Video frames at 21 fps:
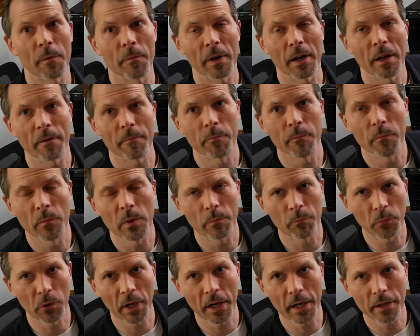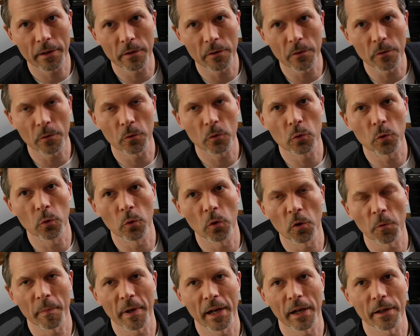my brand new
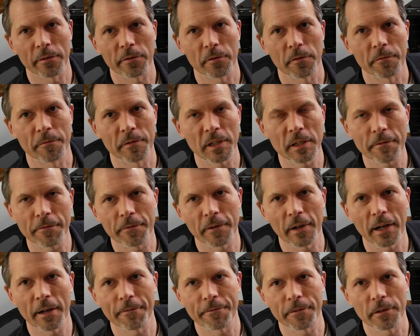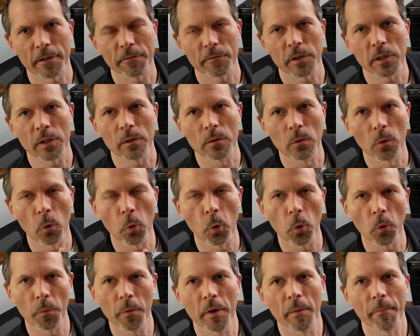Cooler Master V550
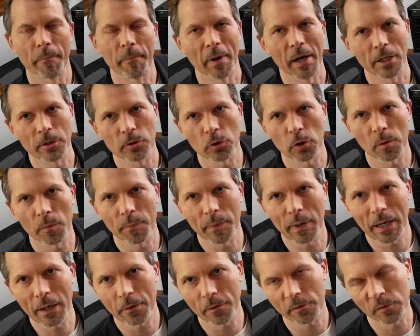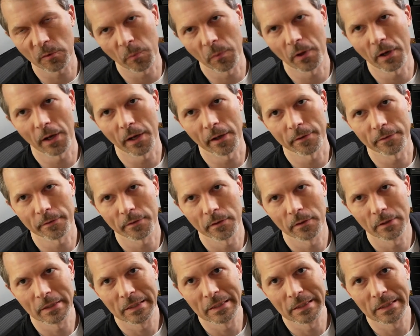Gold modular power supplies.